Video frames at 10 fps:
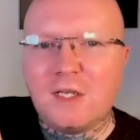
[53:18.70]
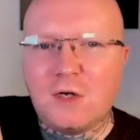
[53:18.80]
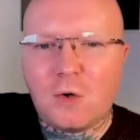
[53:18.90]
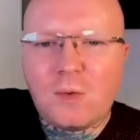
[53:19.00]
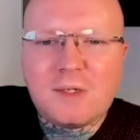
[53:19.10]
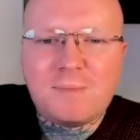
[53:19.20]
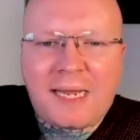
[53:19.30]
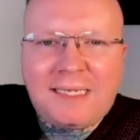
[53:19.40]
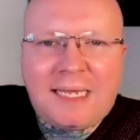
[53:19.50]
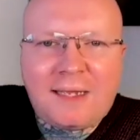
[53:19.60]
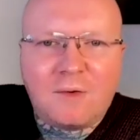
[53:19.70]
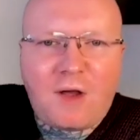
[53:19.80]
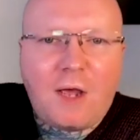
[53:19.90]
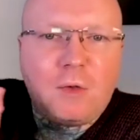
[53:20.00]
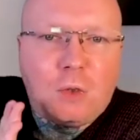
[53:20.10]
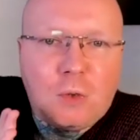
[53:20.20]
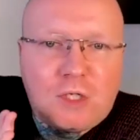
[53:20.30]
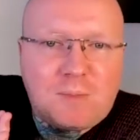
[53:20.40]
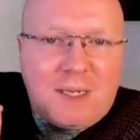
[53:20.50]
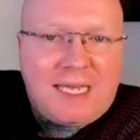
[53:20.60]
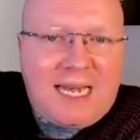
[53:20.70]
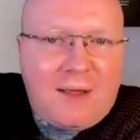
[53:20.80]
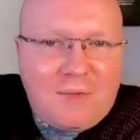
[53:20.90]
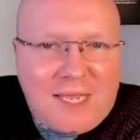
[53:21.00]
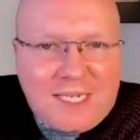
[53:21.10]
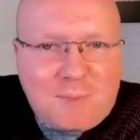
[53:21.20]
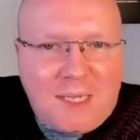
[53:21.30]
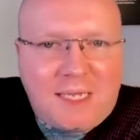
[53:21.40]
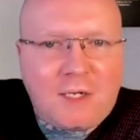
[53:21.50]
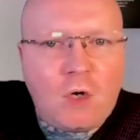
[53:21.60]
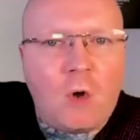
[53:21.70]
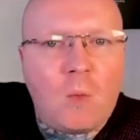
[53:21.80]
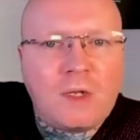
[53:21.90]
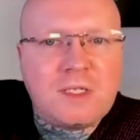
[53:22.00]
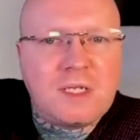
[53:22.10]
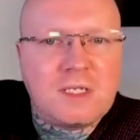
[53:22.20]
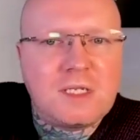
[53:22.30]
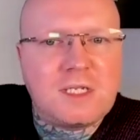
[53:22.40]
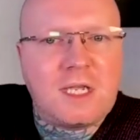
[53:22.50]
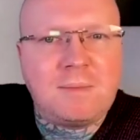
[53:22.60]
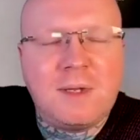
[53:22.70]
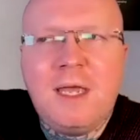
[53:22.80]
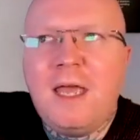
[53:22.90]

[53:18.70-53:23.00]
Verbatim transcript: you're always minding of how you speak and how they speak, and not wanting to seem